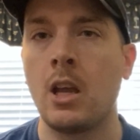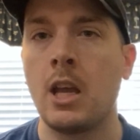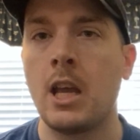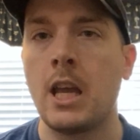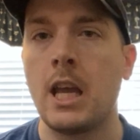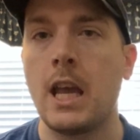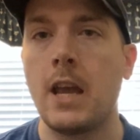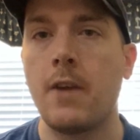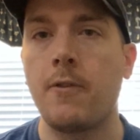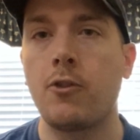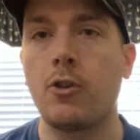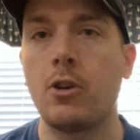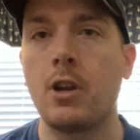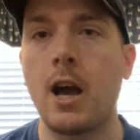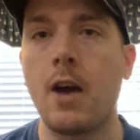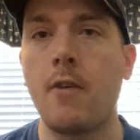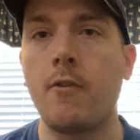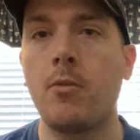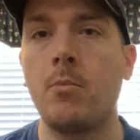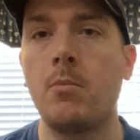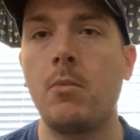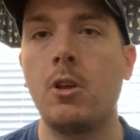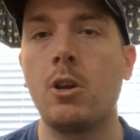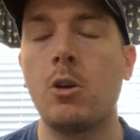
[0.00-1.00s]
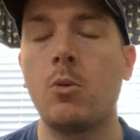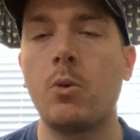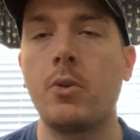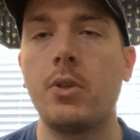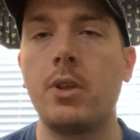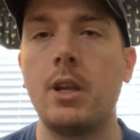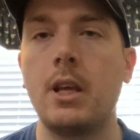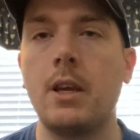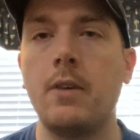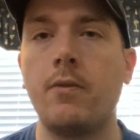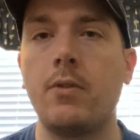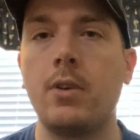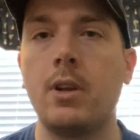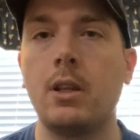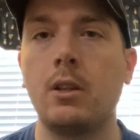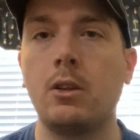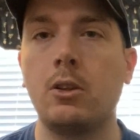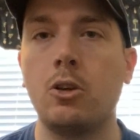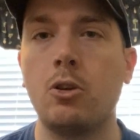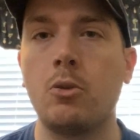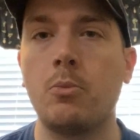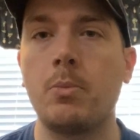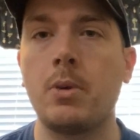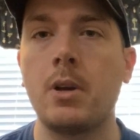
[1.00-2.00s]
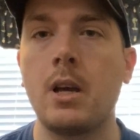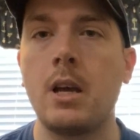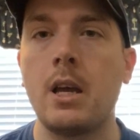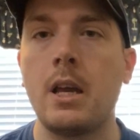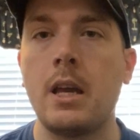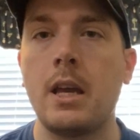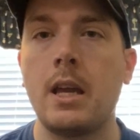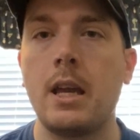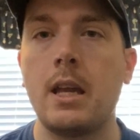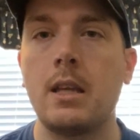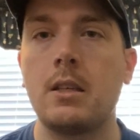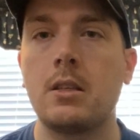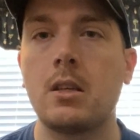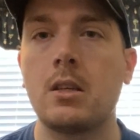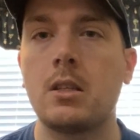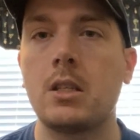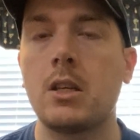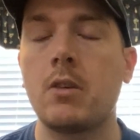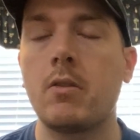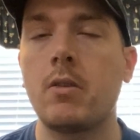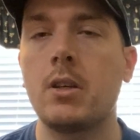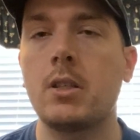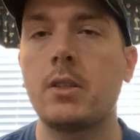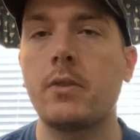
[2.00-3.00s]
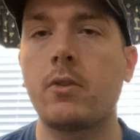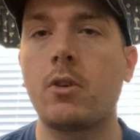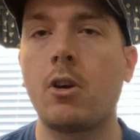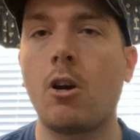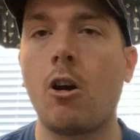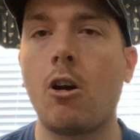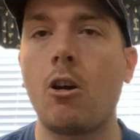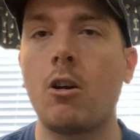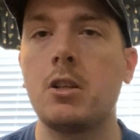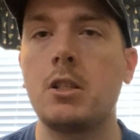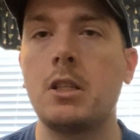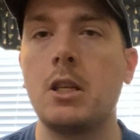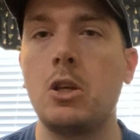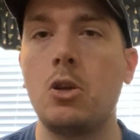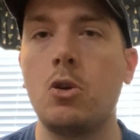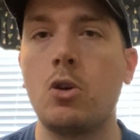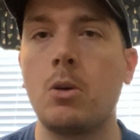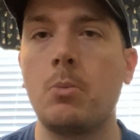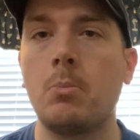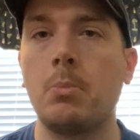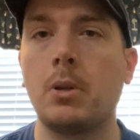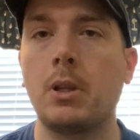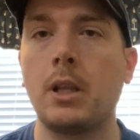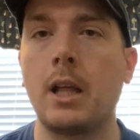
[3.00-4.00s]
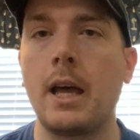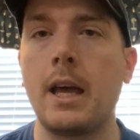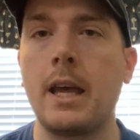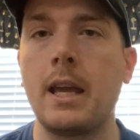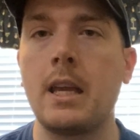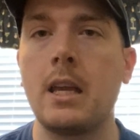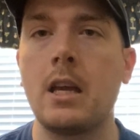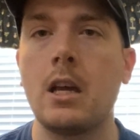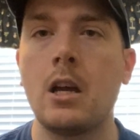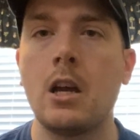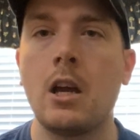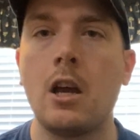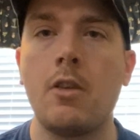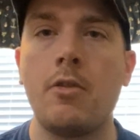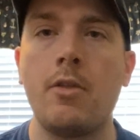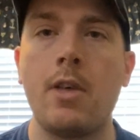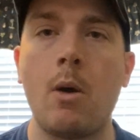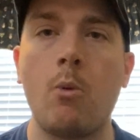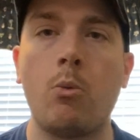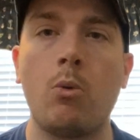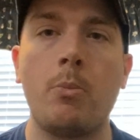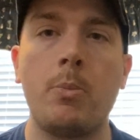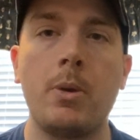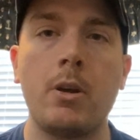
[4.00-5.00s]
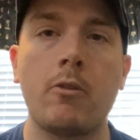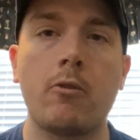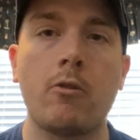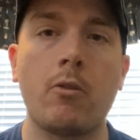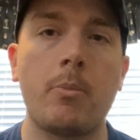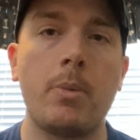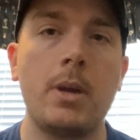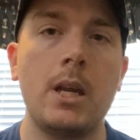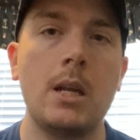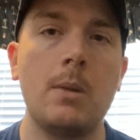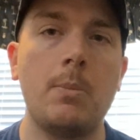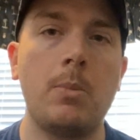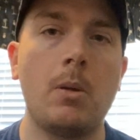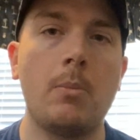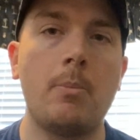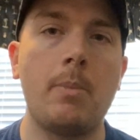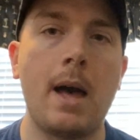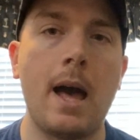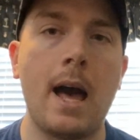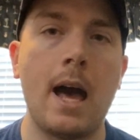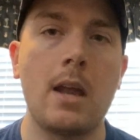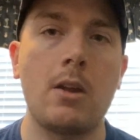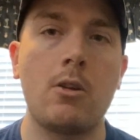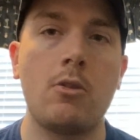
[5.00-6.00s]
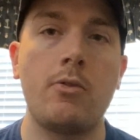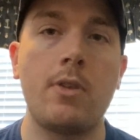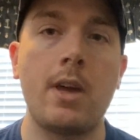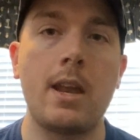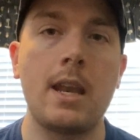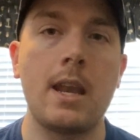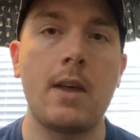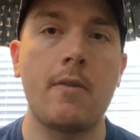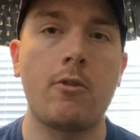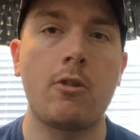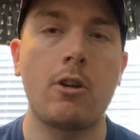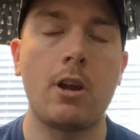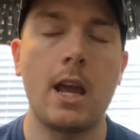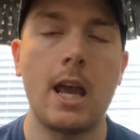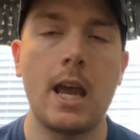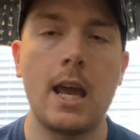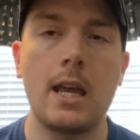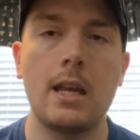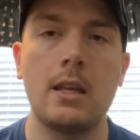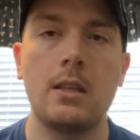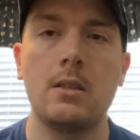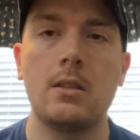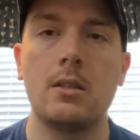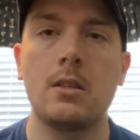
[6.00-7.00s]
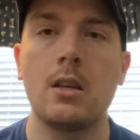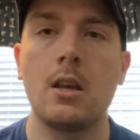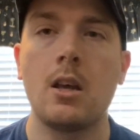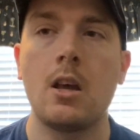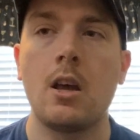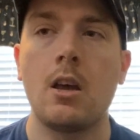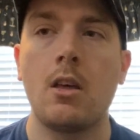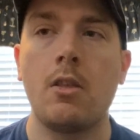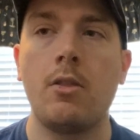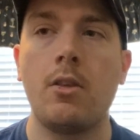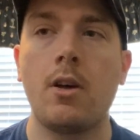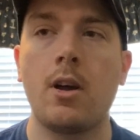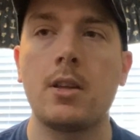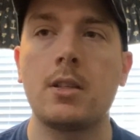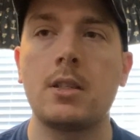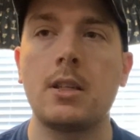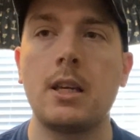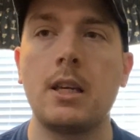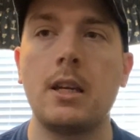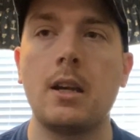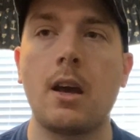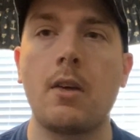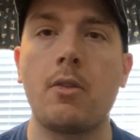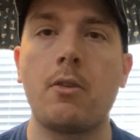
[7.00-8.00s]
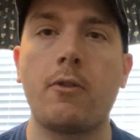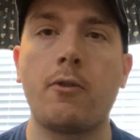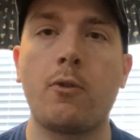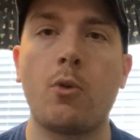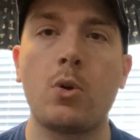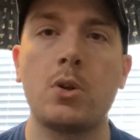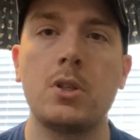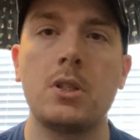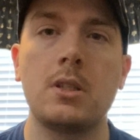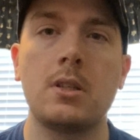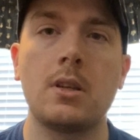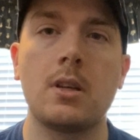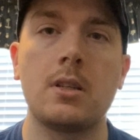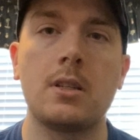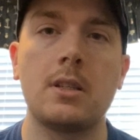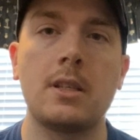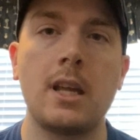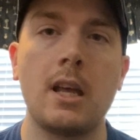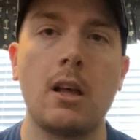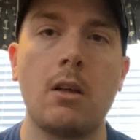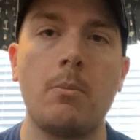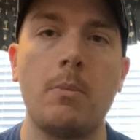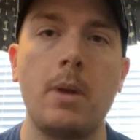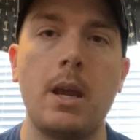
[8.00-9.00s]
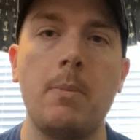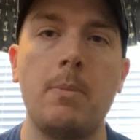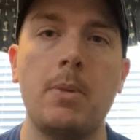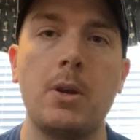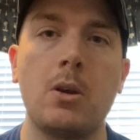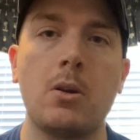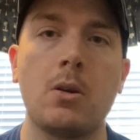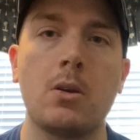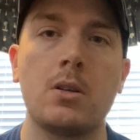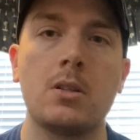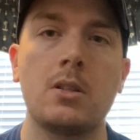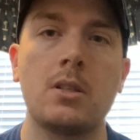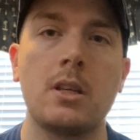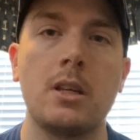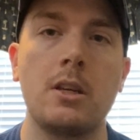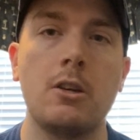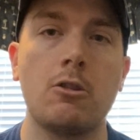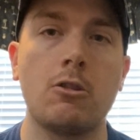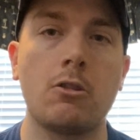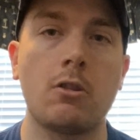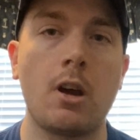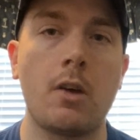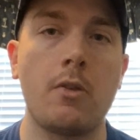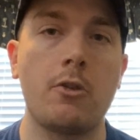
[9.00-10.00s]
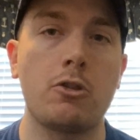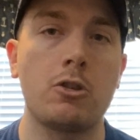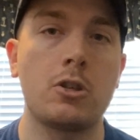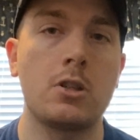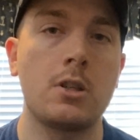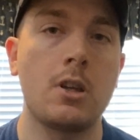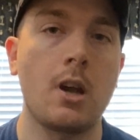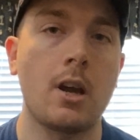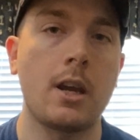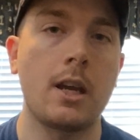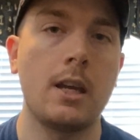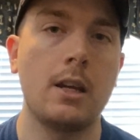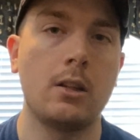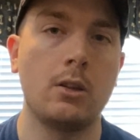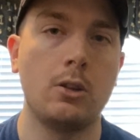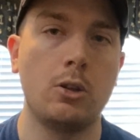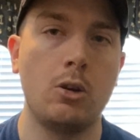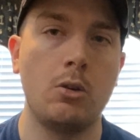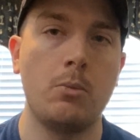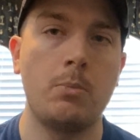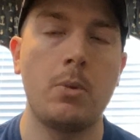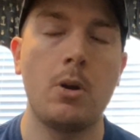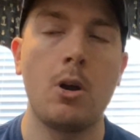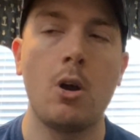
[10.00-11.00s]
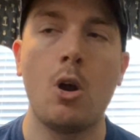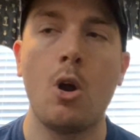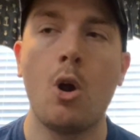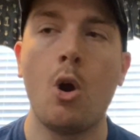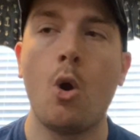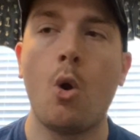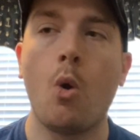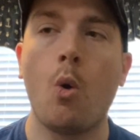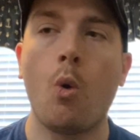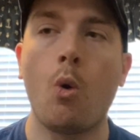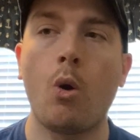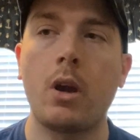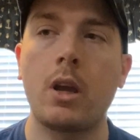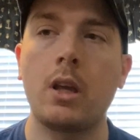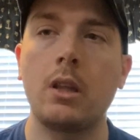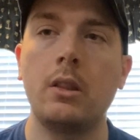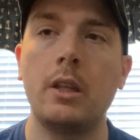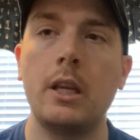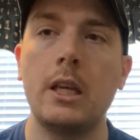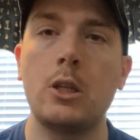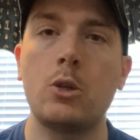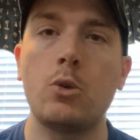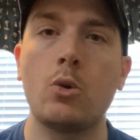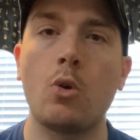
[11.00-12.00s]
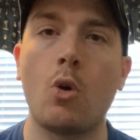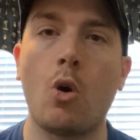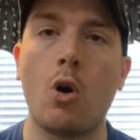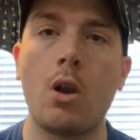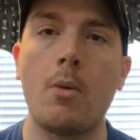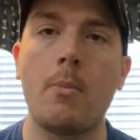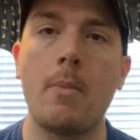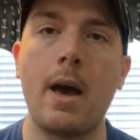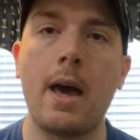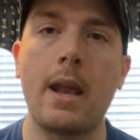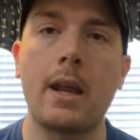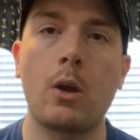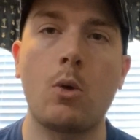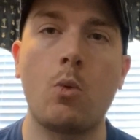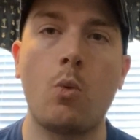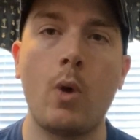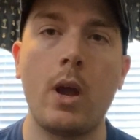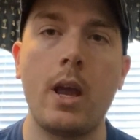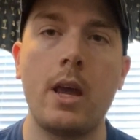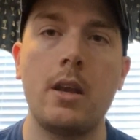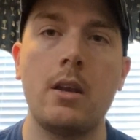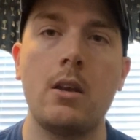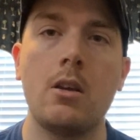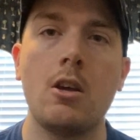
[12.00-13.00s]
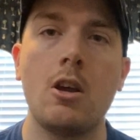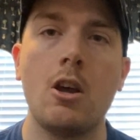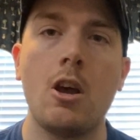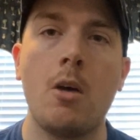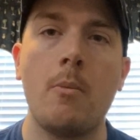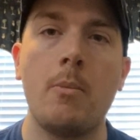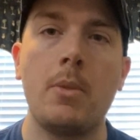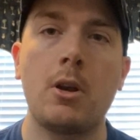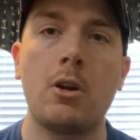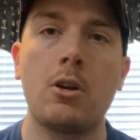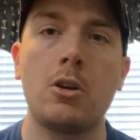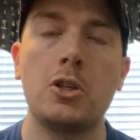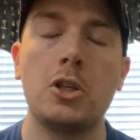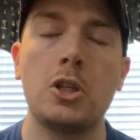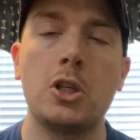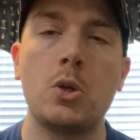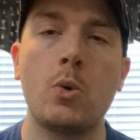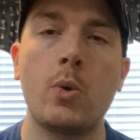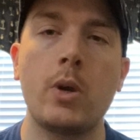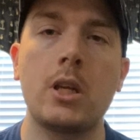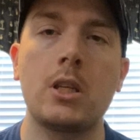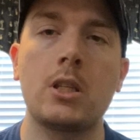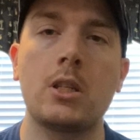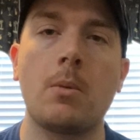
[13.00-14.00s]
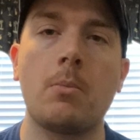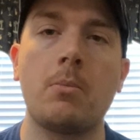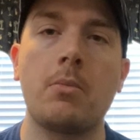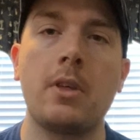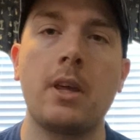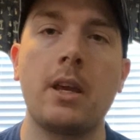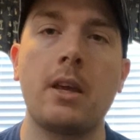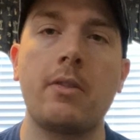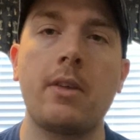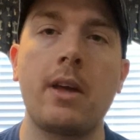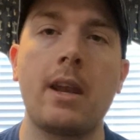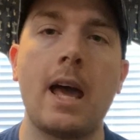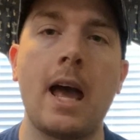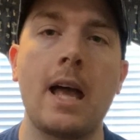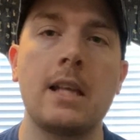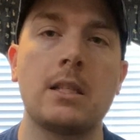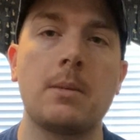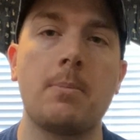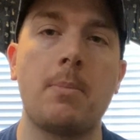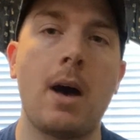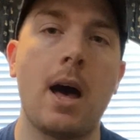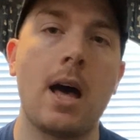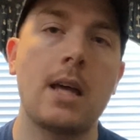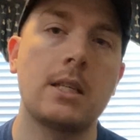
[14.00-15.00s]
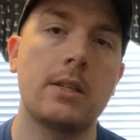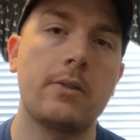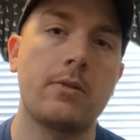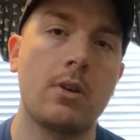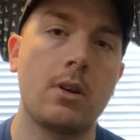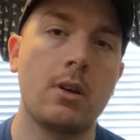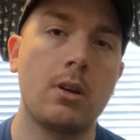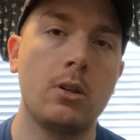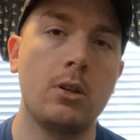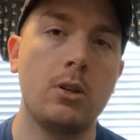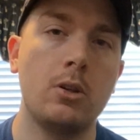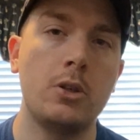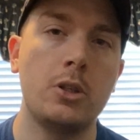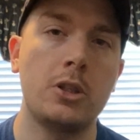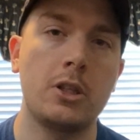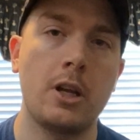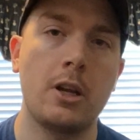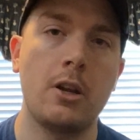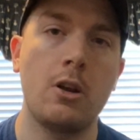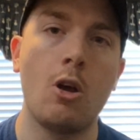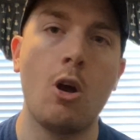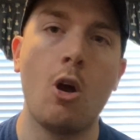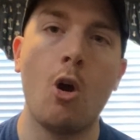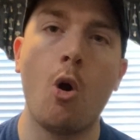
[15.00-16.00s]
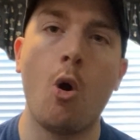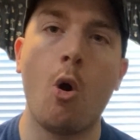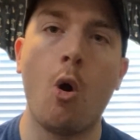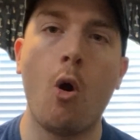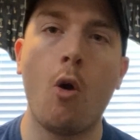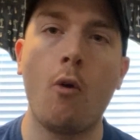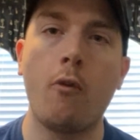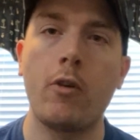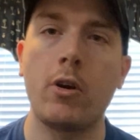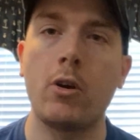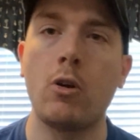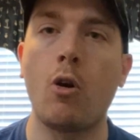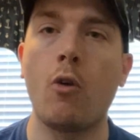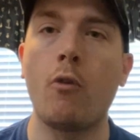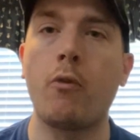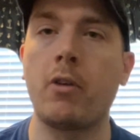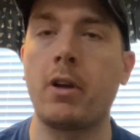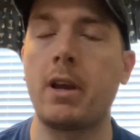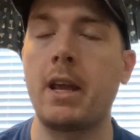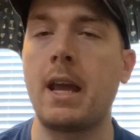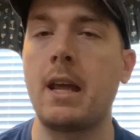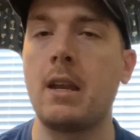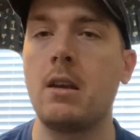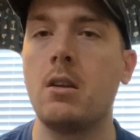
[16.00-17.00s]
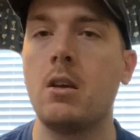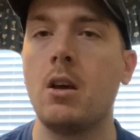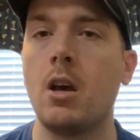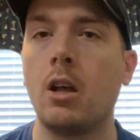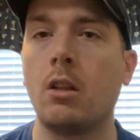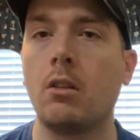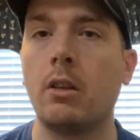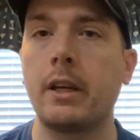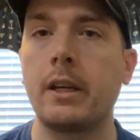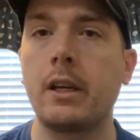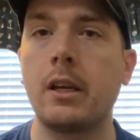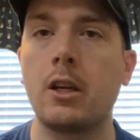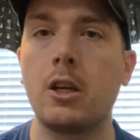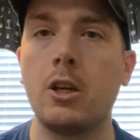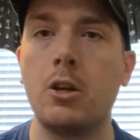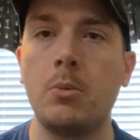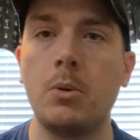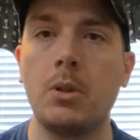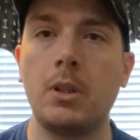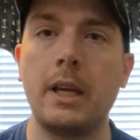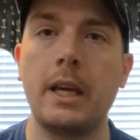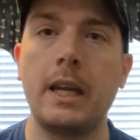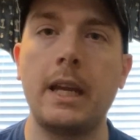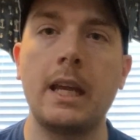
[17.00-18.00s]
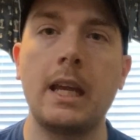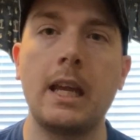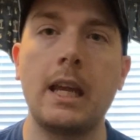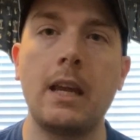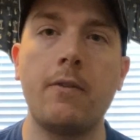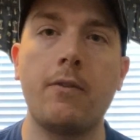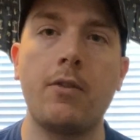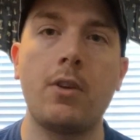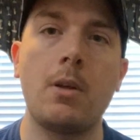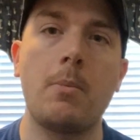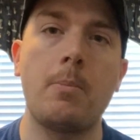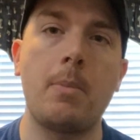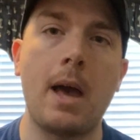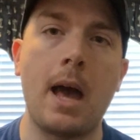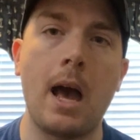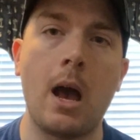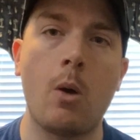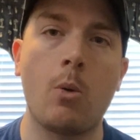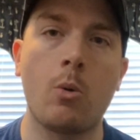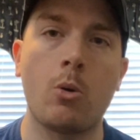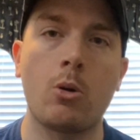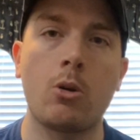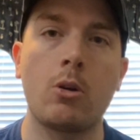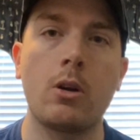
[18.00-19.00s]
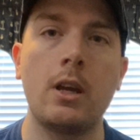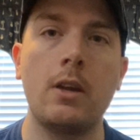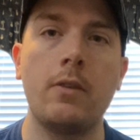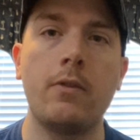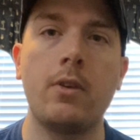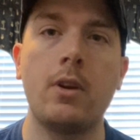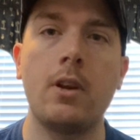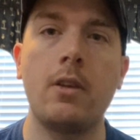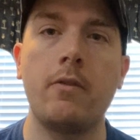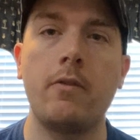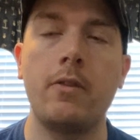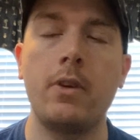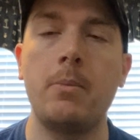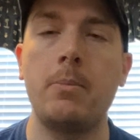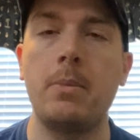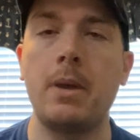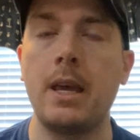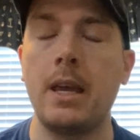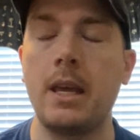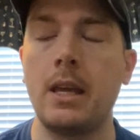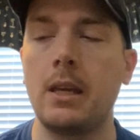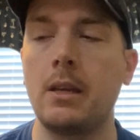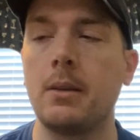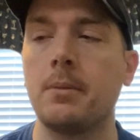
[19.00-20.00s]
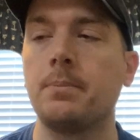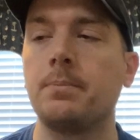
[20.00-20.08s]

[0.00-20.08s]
If you're not familiar with an infinite loop, it's a series of cards that you can play that will be a repeatable pattern that never ends. Thus, it either forces a stalemate because you're either stuck in a loop, or it can lead to an automatic win because you're doing something that has a positive conclusion over and over again, like accumulating infinite power or infinite VP.